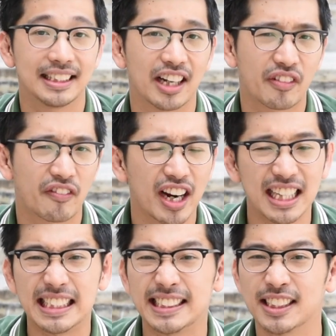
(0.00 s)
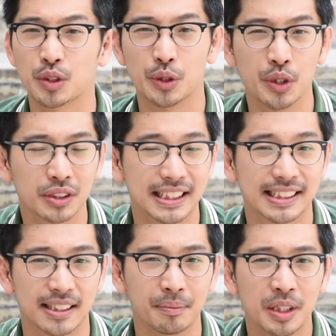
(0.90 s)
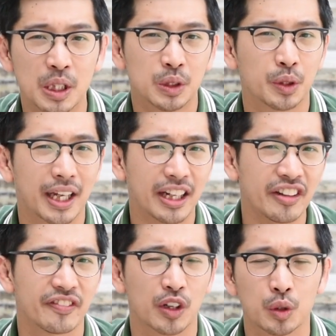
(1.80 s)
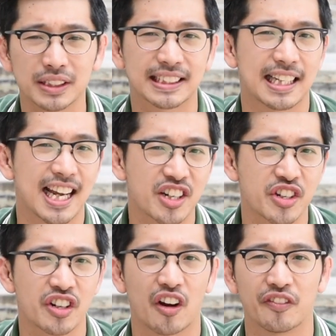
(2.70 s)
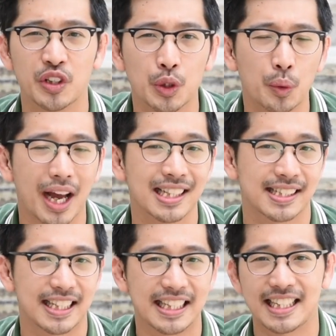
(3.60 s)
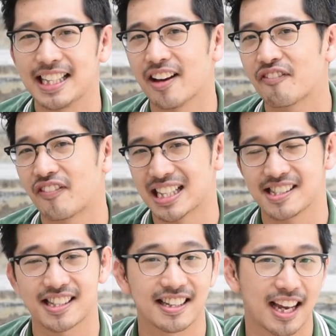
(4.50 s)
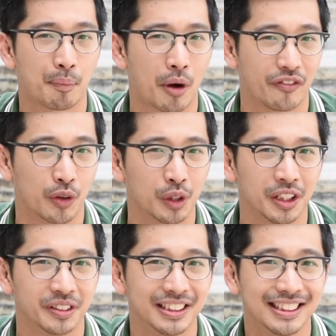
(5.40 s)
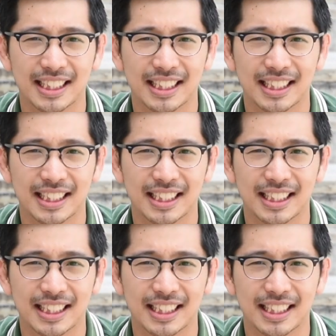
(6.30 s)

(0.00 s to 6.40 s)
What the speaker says: They have a very easy to use system together with a good selection of US ETF funds in their portfolio.